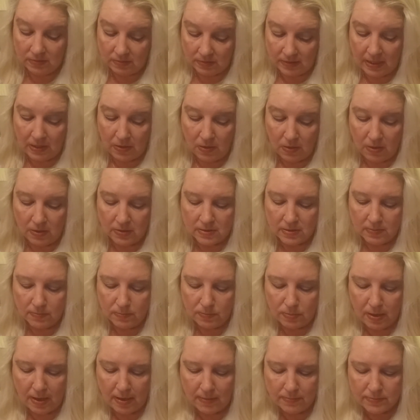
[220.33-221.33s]
There are some
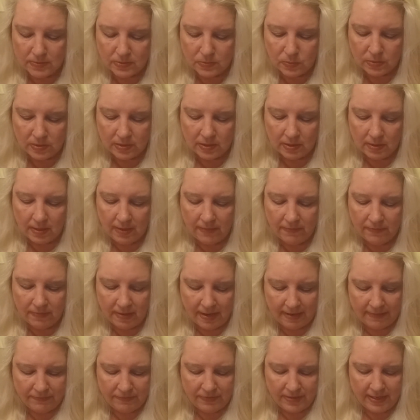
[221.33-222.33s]
problems with the love
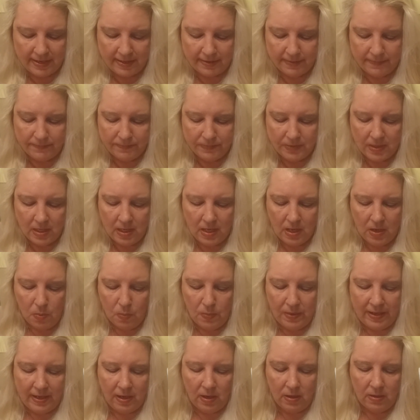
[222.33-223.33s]
life there.
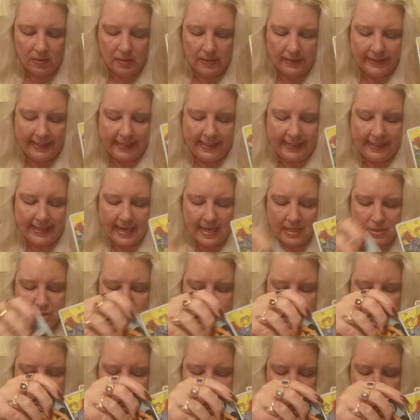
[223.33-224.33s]
We are looking at
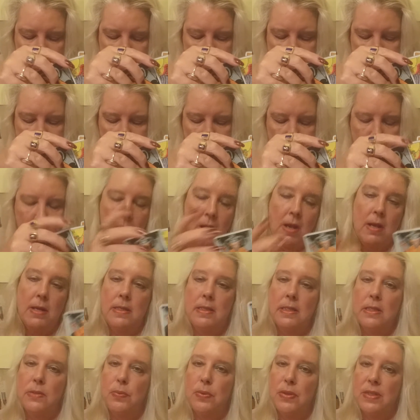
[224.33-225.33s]
you cutting the
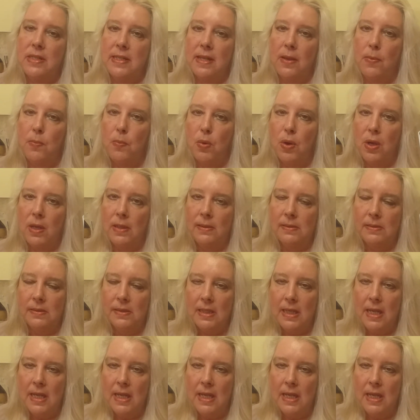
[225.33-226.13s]
bonds with someone.